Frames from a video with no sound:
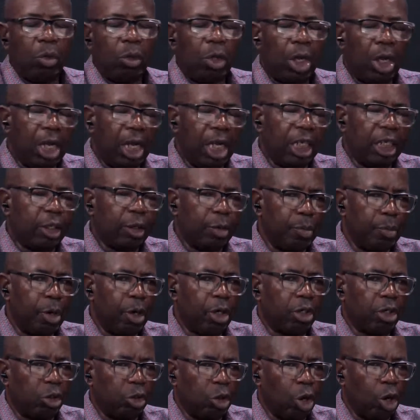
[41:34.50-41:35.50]
It
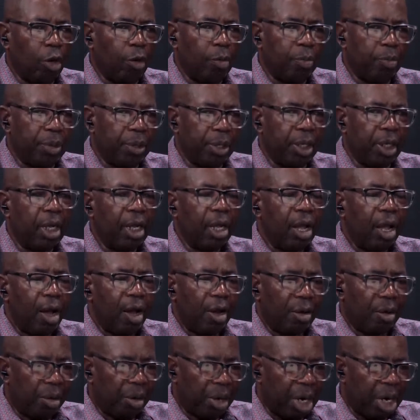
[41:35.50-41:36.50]
must not be.
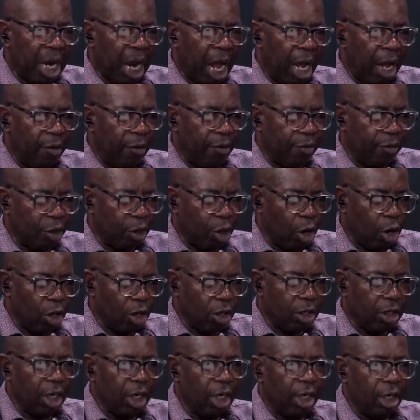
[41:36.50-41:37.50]

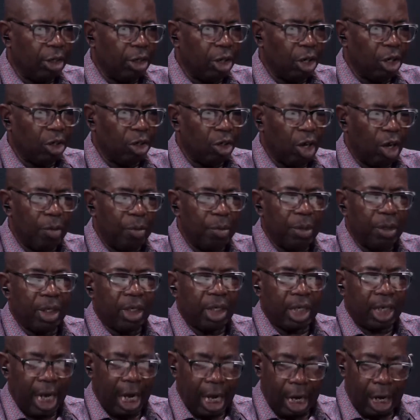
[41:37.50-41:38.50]
Livestock does not mean
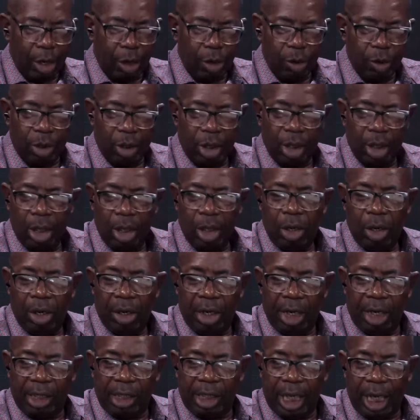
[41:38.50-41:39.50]
cow.
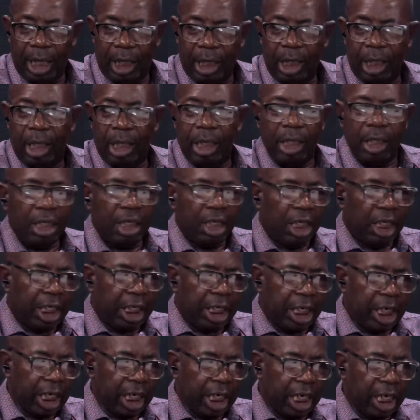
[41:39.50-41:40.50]
Understand?
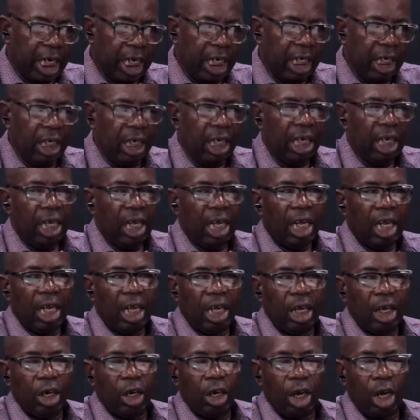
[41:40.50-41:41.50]
Chicken
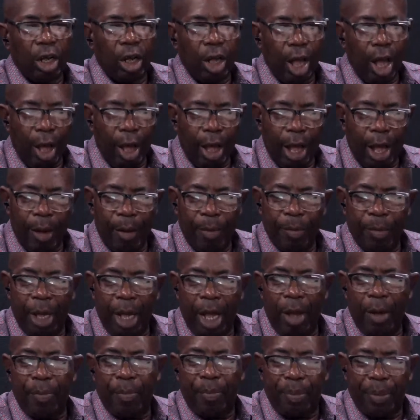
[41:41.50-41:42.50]

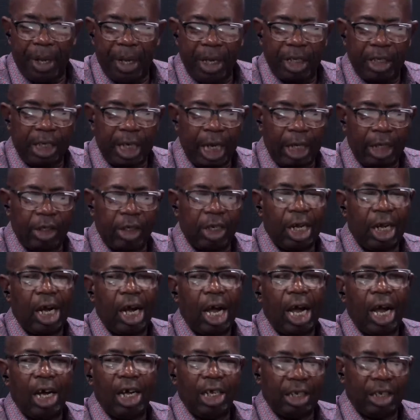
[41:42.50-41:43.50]
and pigs and
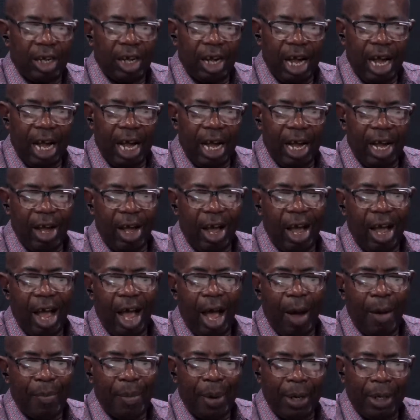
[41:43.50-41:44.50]

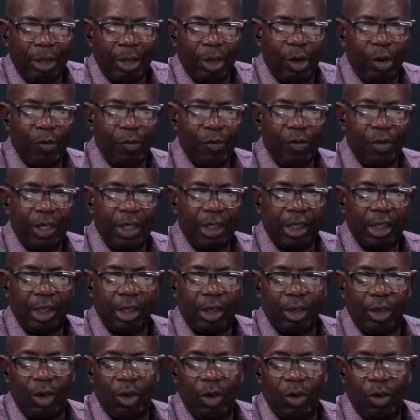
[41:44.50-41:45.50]
are part of it. So,